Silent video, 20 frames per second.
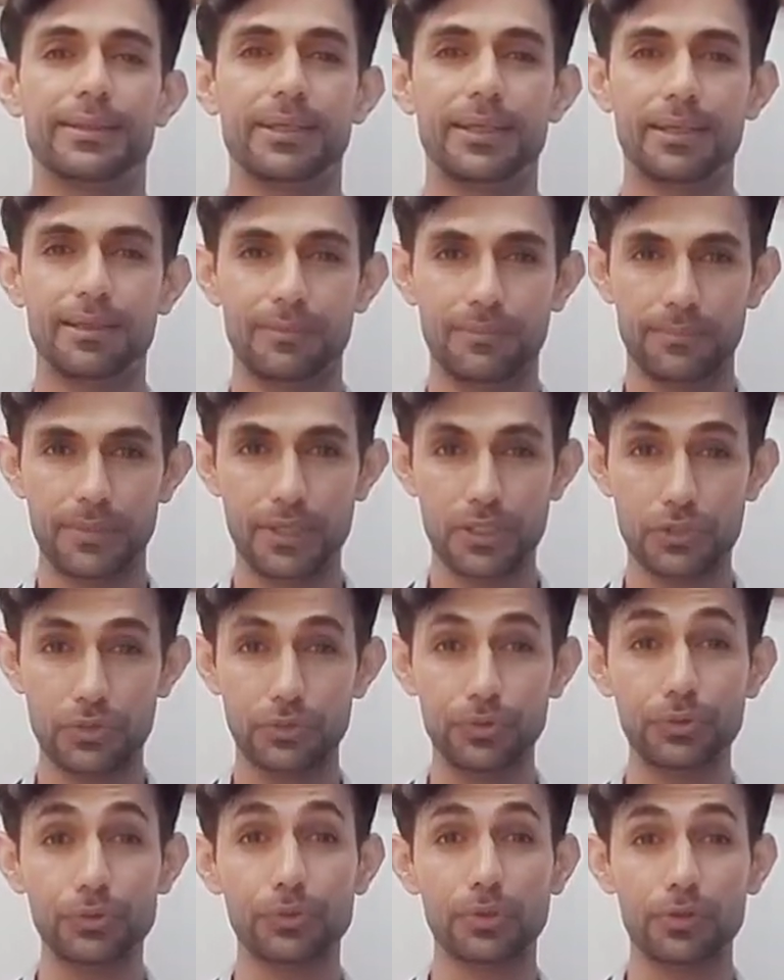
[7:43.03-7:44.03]
And make
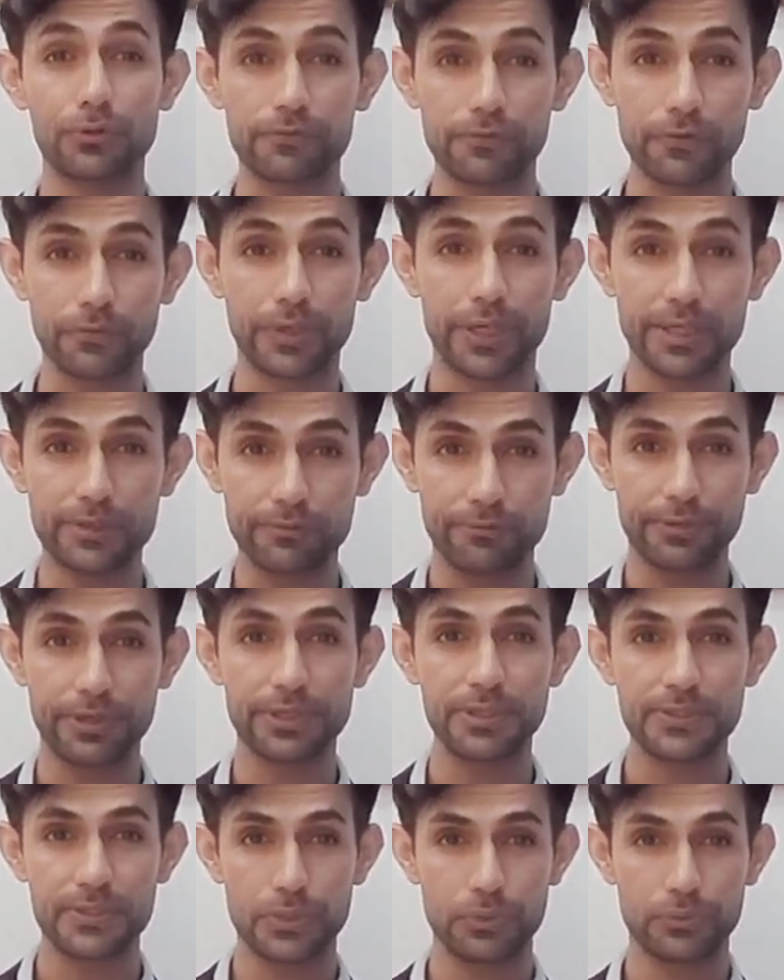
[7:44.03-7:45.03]
sure you don't forget
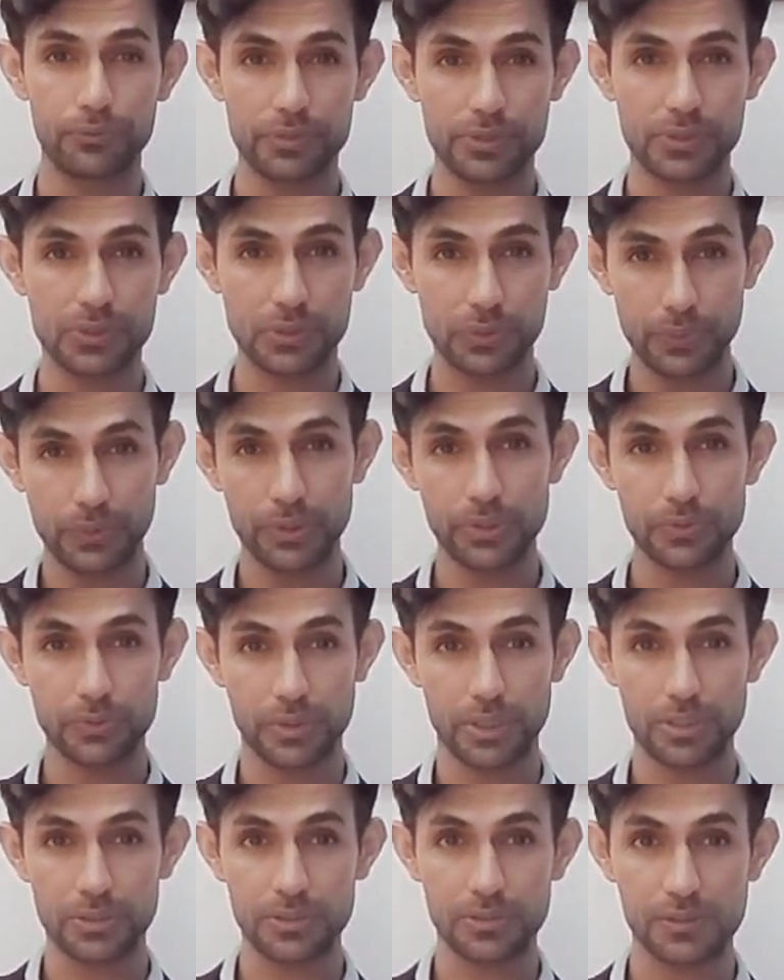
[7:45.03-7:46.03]
when is your visa going to
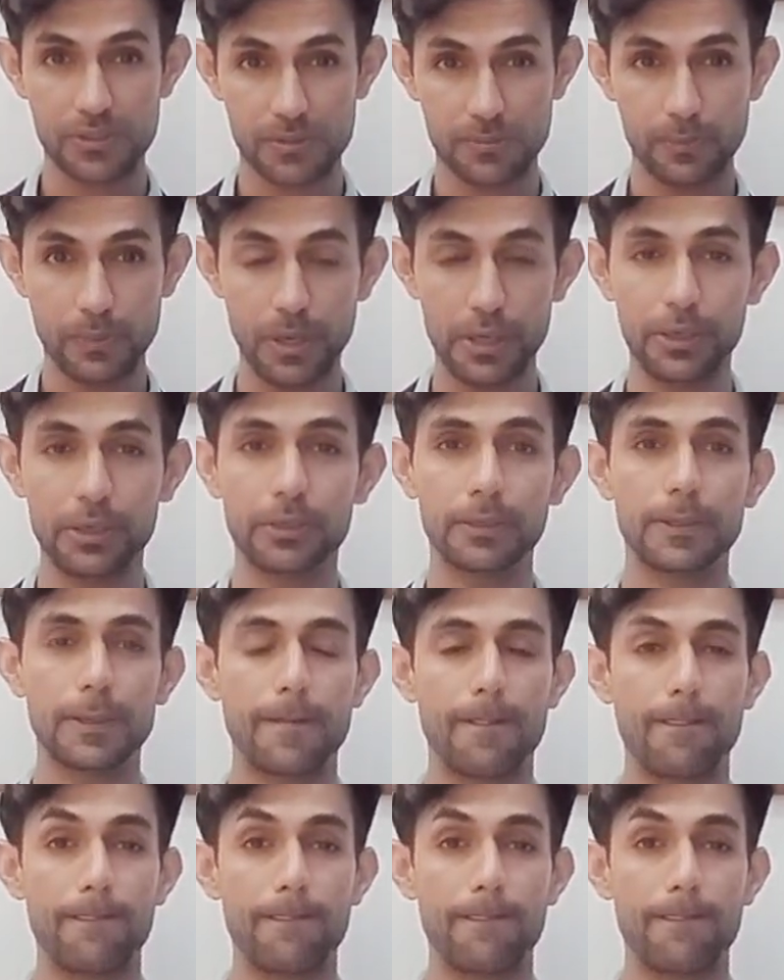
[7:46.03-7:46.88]
get expired.